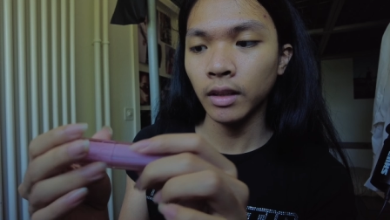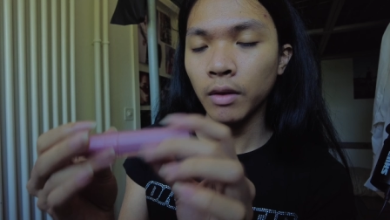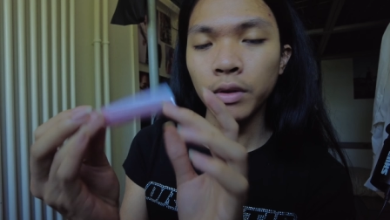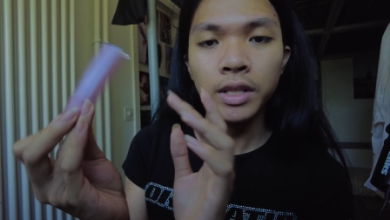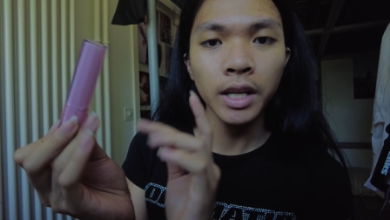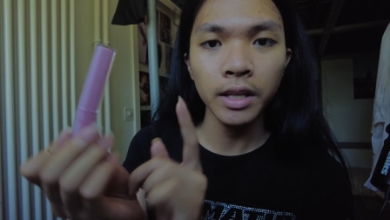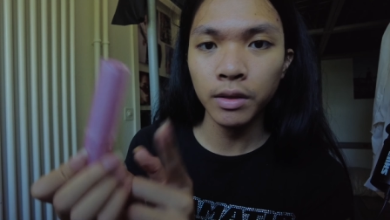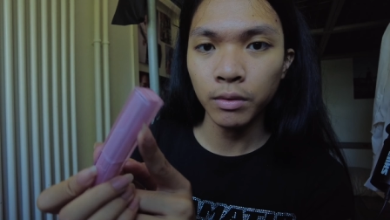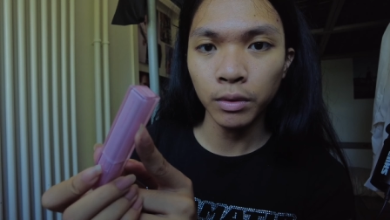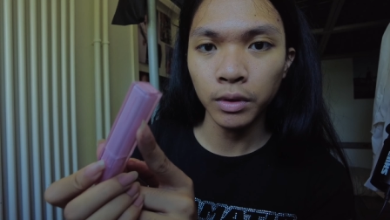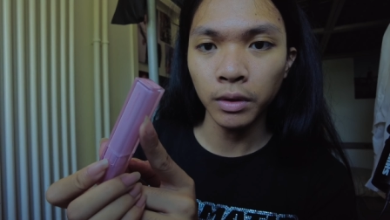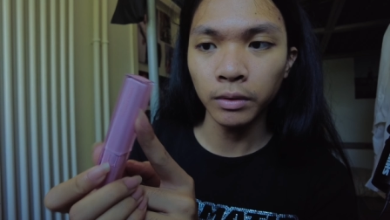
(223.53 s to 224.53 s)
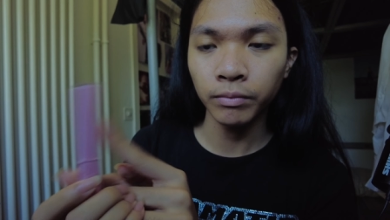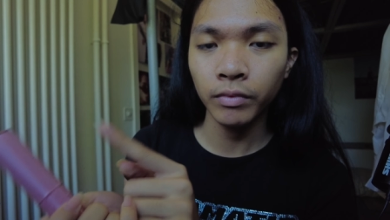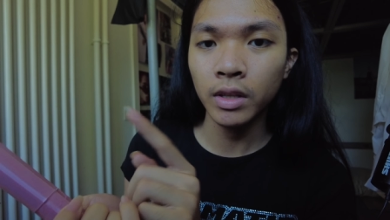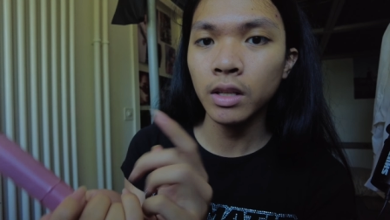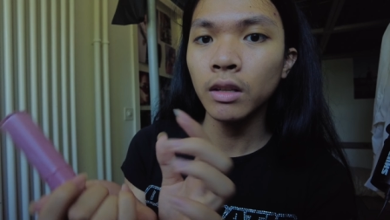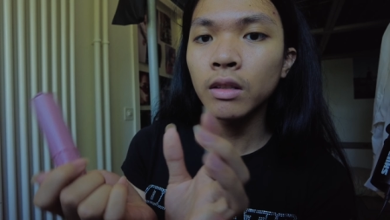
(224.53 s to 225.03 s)
I wouldn't say it's cool tone.
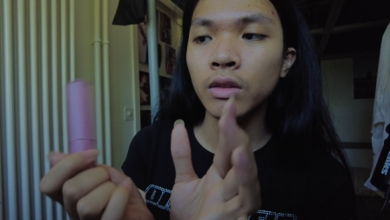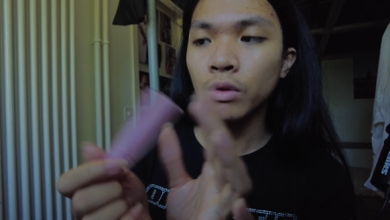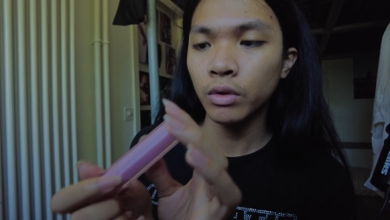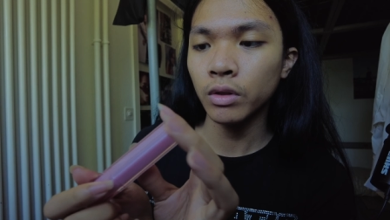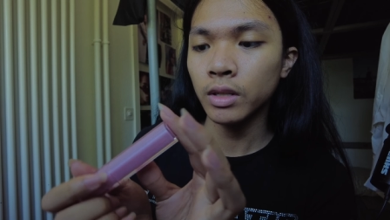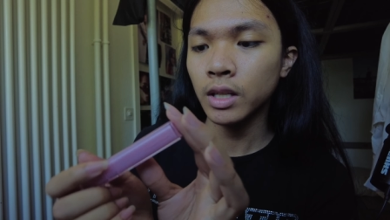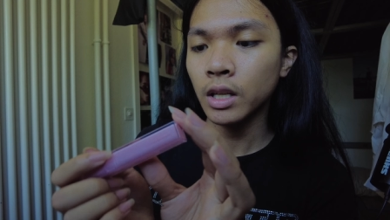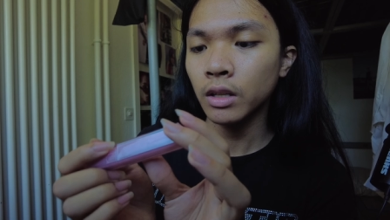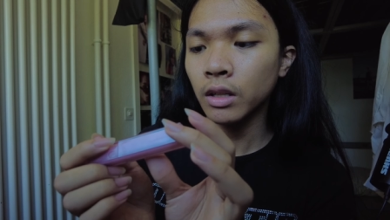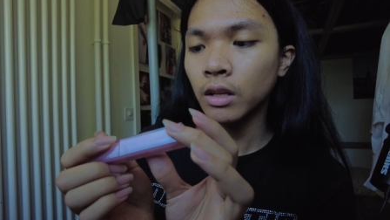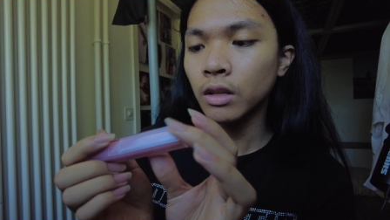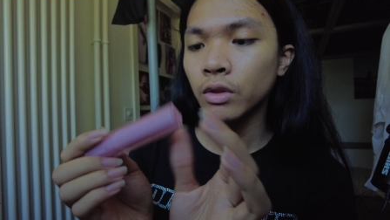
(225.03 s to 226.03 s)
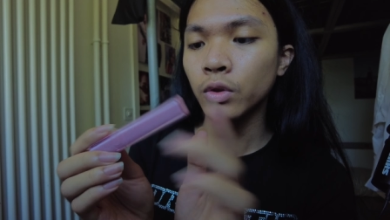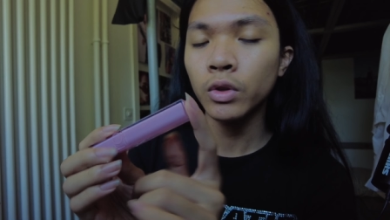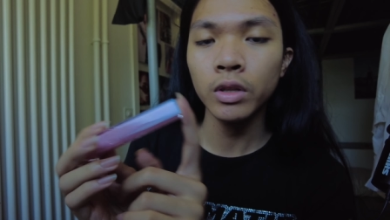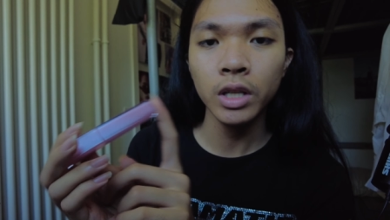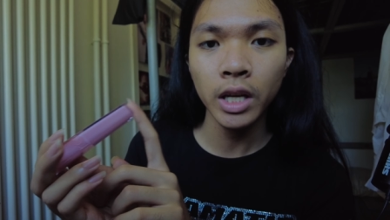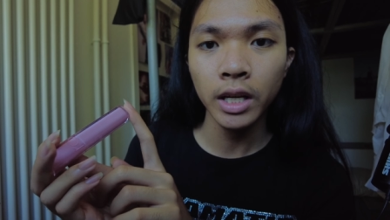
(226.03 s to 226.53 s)
It's a good neutral uh,
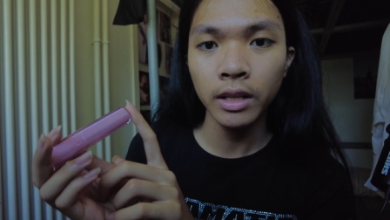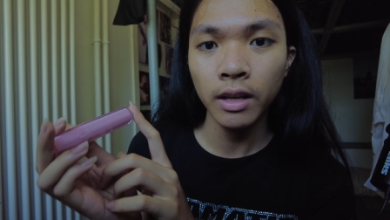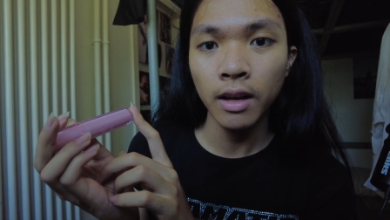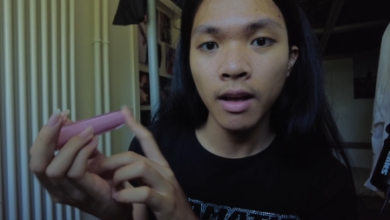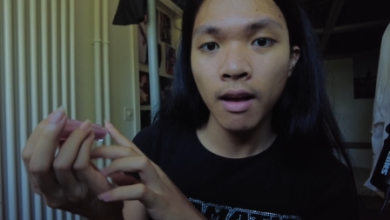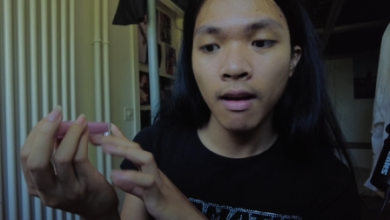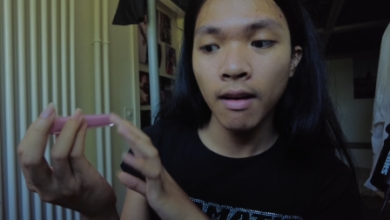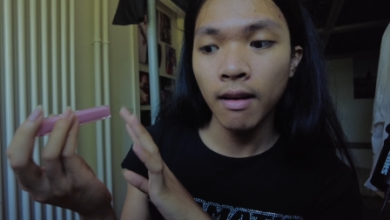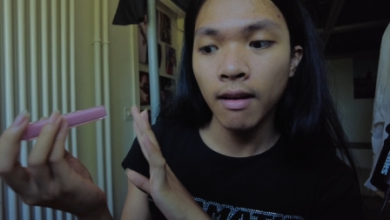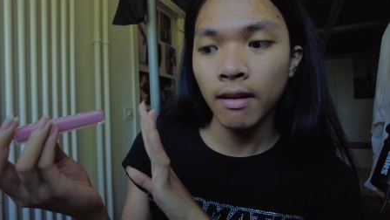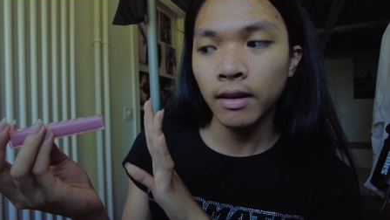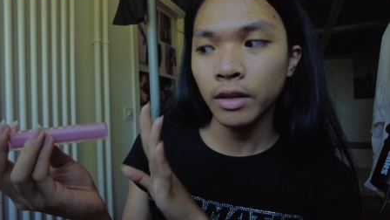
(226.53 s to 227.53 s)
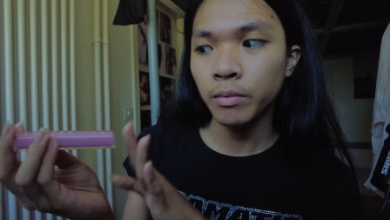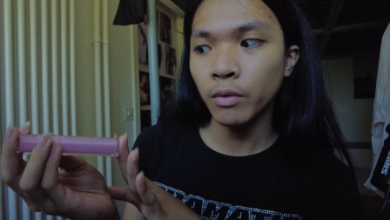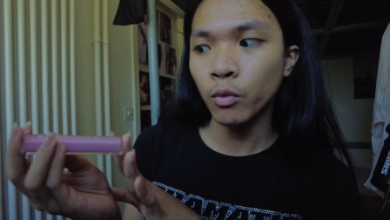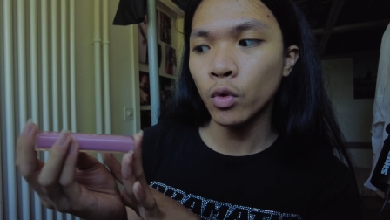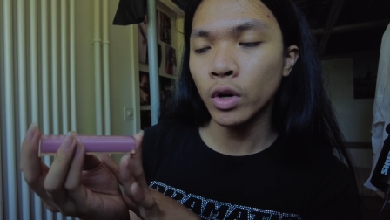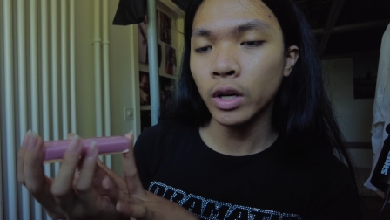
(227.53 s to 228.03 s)
neutral shade. Could be
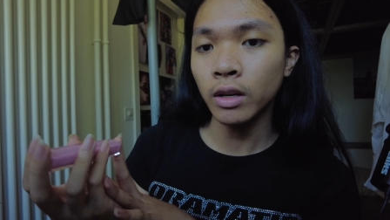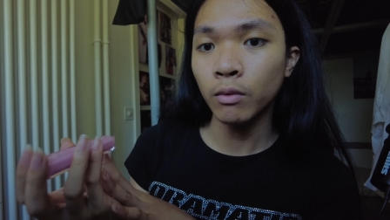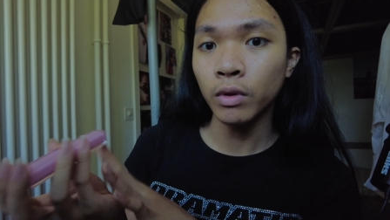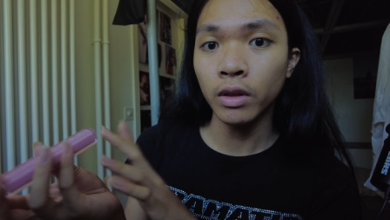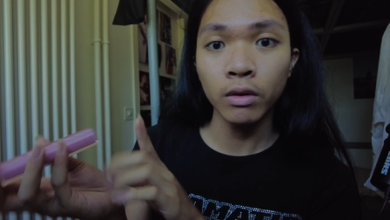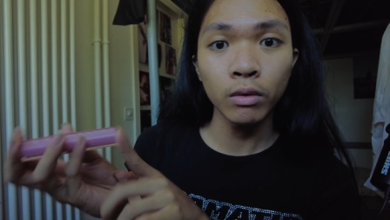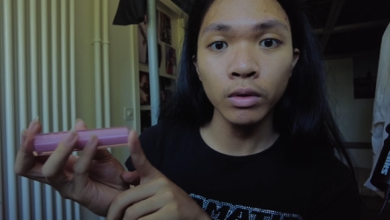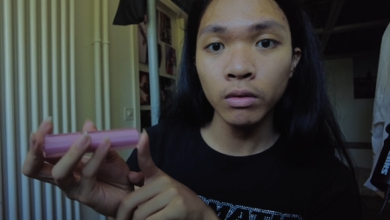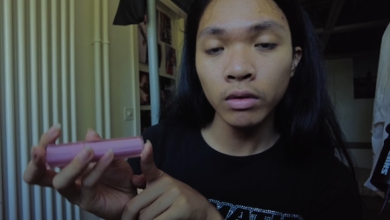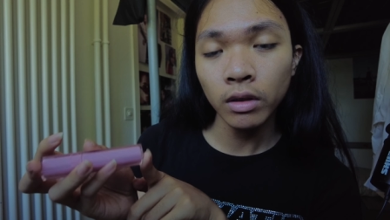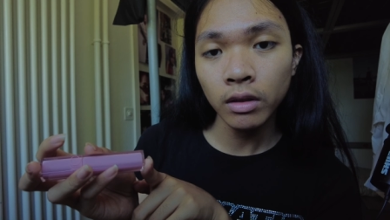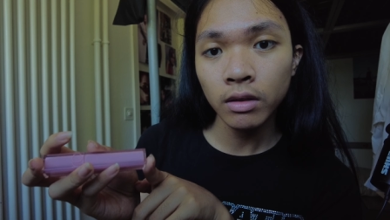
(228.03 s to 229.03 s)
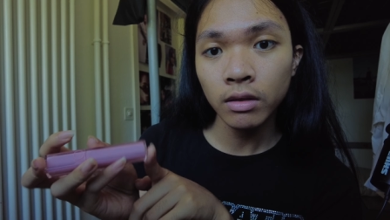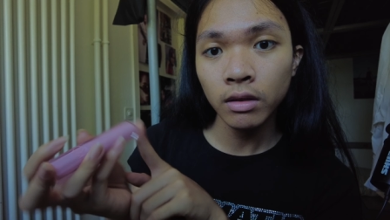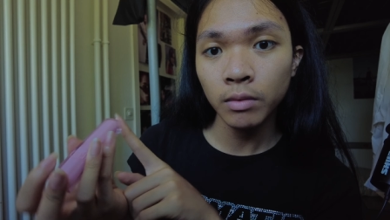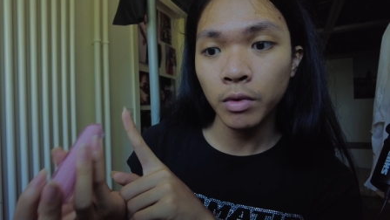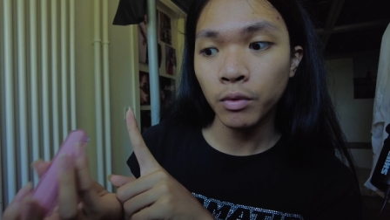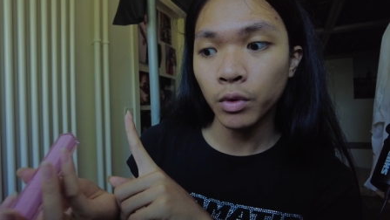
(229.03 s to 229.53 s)
worn with cool tone looks.
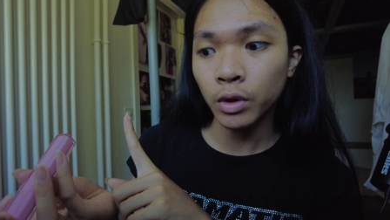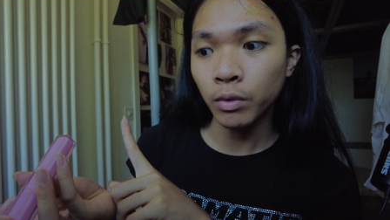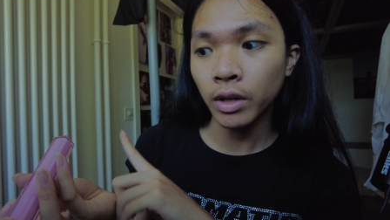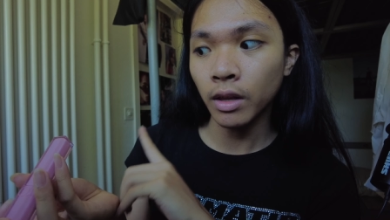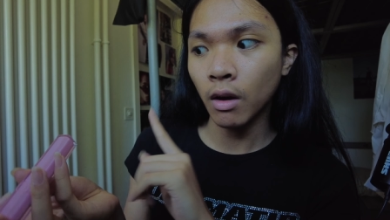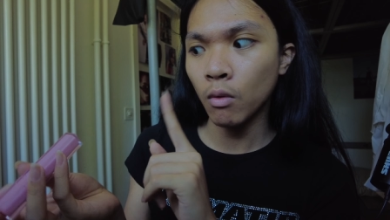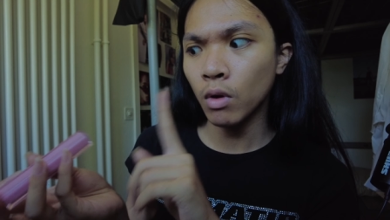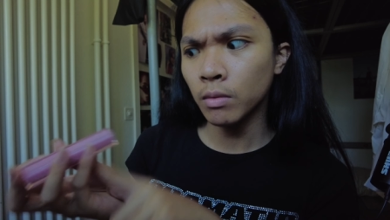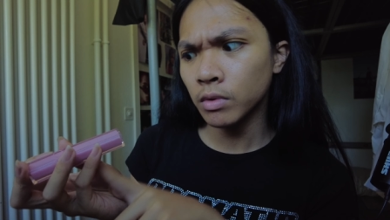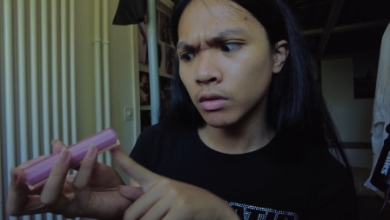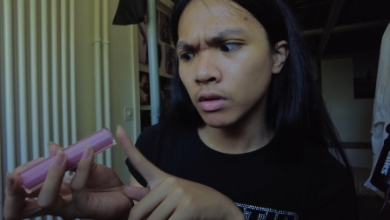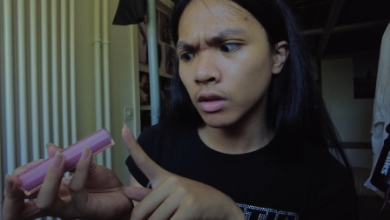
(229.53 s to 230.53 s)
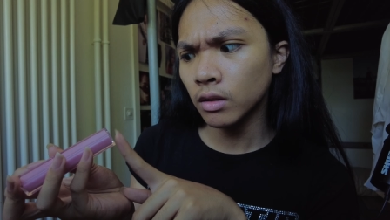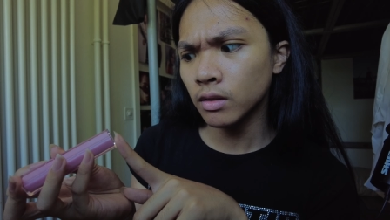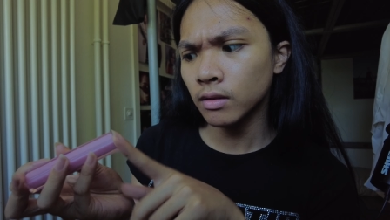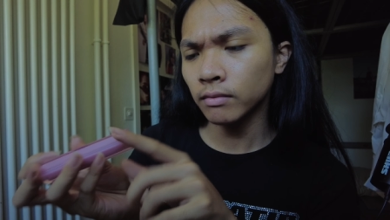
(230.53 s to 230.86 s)
Could be worn with warm tone looks.